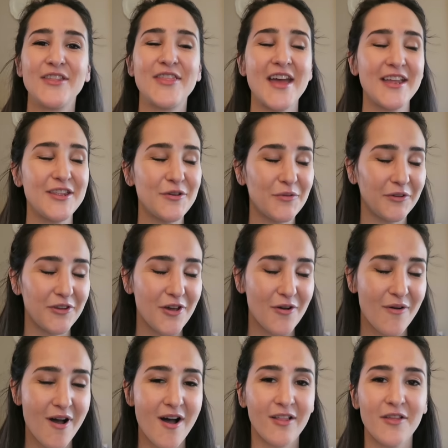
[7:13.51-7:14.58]
then you will
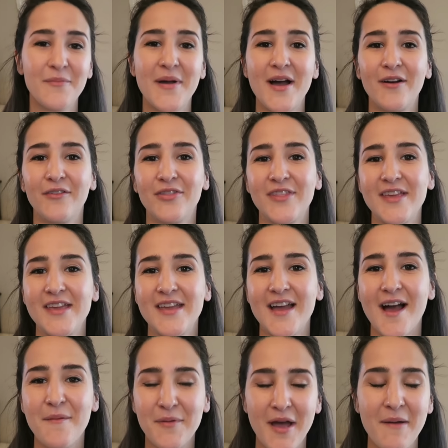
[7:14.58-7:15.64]
know all about the
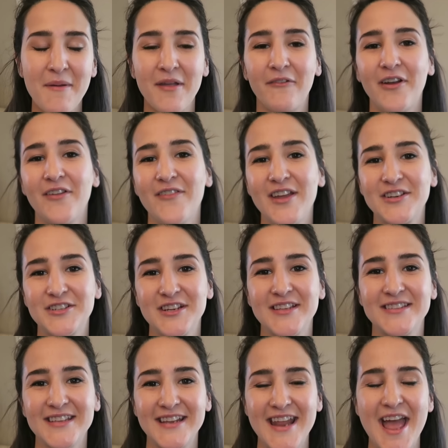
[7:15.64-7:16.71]
upcoming
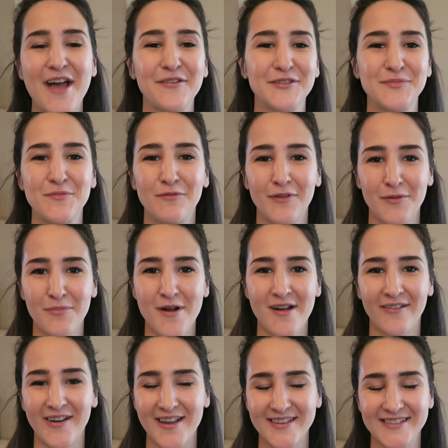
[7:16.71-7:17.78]
renovations and house moving
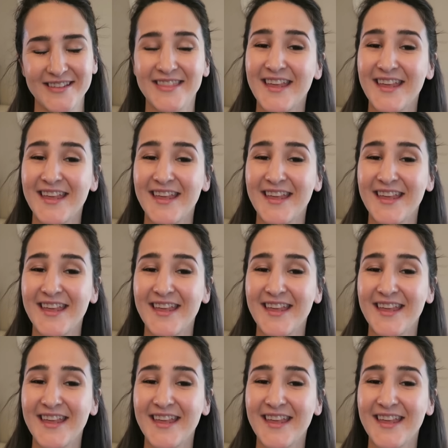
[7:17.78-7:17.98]
progress.